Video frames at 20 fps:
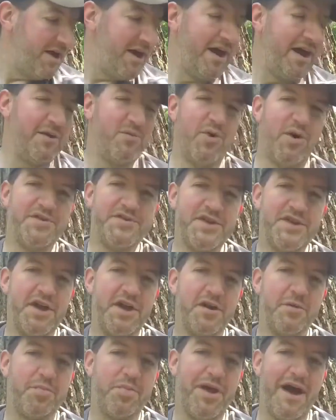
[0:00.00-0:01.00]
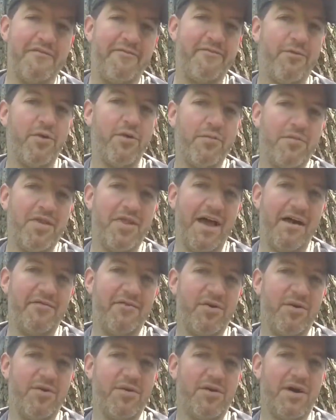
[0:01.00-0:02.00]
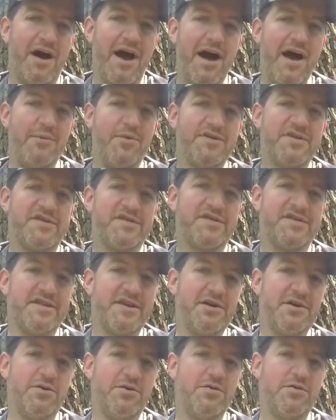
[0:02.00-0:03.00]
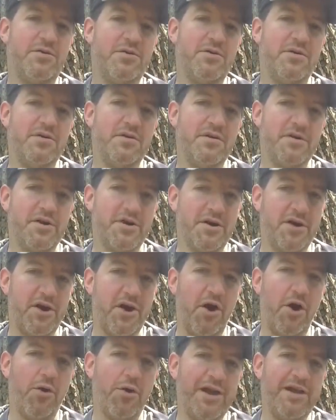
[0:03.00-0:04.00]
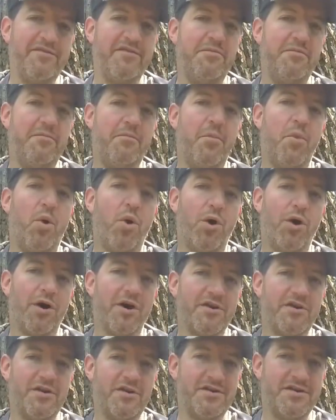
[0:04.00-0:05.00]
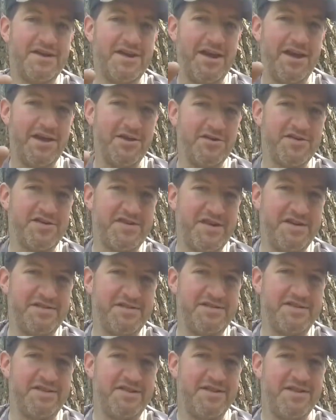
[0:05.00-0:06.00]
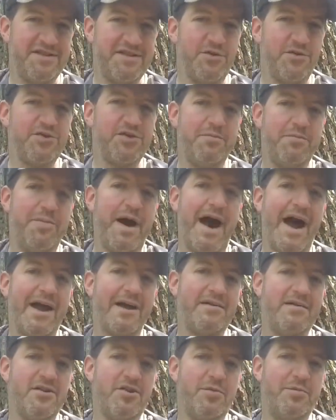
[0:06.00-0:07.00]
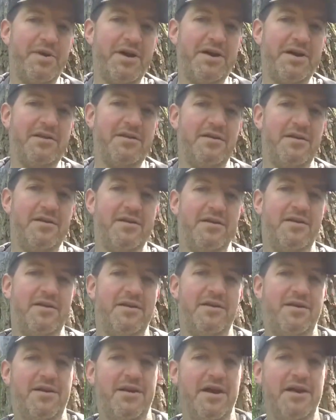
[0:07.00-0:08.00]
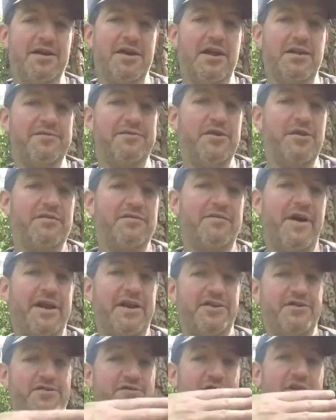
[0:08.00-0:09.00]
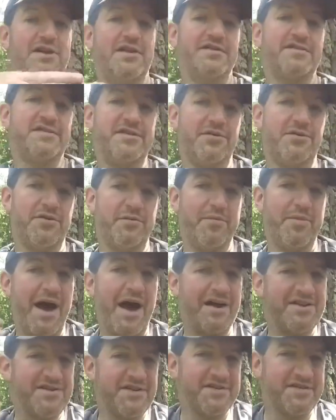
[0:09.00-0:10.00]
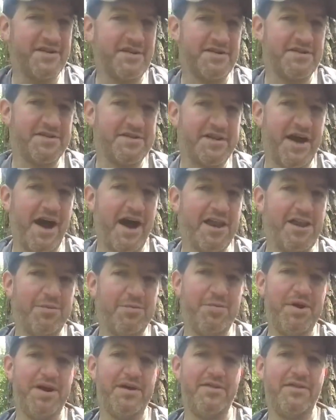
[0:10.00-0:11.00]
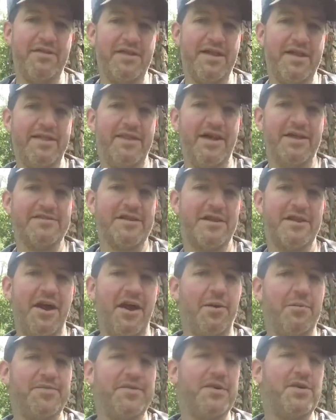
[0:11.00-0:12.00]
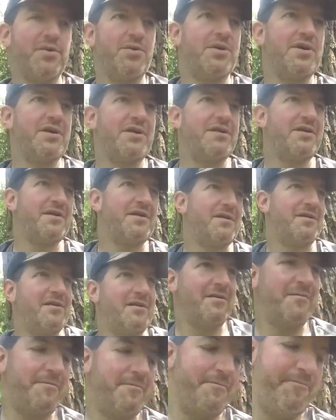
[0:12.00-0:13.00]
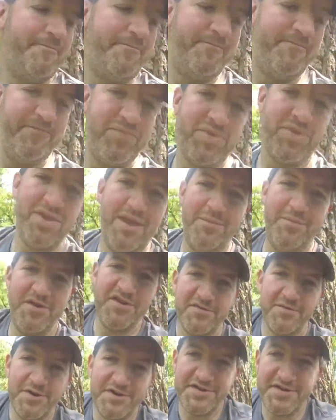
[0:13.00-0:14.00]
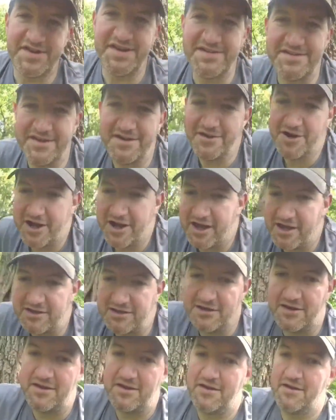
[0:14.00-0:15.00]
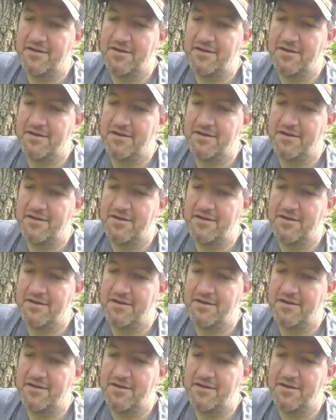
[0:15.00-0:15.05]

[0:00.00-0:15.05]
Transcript: and once you get your platform level, I would still go even more to get your seats tilted back a little bit. And then if you can find a tree that's tilted back just a tiny bit, that's going to help too. Let me switch seats here again.